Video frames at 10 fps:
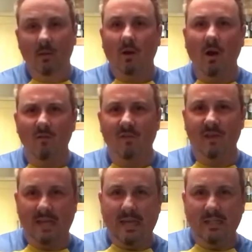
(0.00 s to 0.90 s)

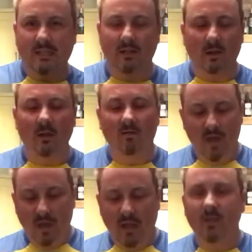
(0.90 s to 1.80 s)
comfy Easton glove
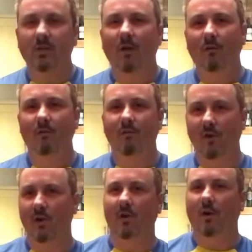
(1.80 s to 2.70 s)
is
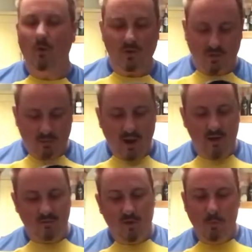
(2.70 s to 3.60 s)
fur, or some kind
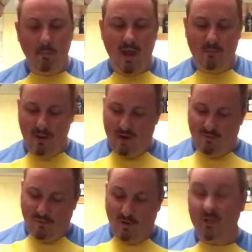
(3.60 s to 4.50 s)
of man-made
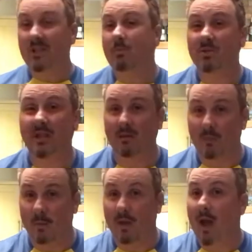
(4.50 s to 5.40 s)
fur, sheepskin
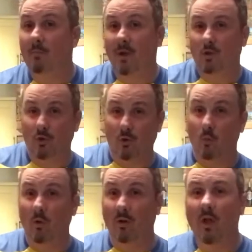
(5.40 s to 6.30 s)
maybe, I'm not sure,
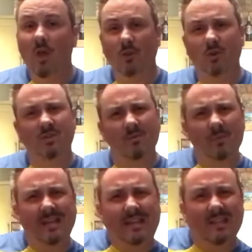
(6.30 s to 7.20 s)
wool. There's
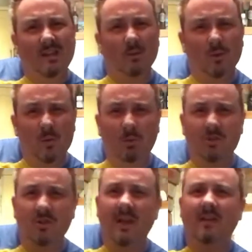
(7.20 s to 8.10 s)
something in there that when you put
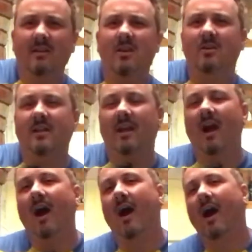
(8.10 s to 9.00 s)
your hand in there, it's like,
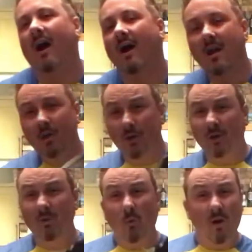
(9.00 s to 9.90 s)
you're going
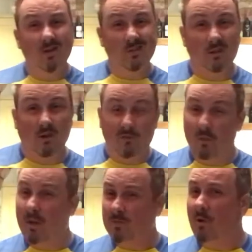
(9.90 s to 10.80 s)
to be wearing this glove for the
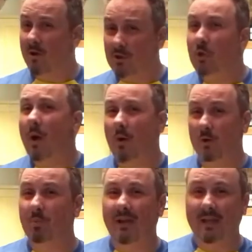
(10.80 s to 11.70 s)
best part of 2 hours
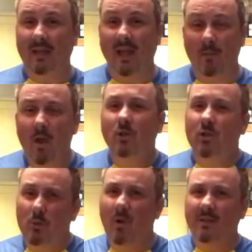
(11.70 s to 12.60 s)
playing a game, so
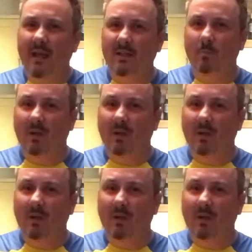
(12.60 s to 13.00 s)
you want that to be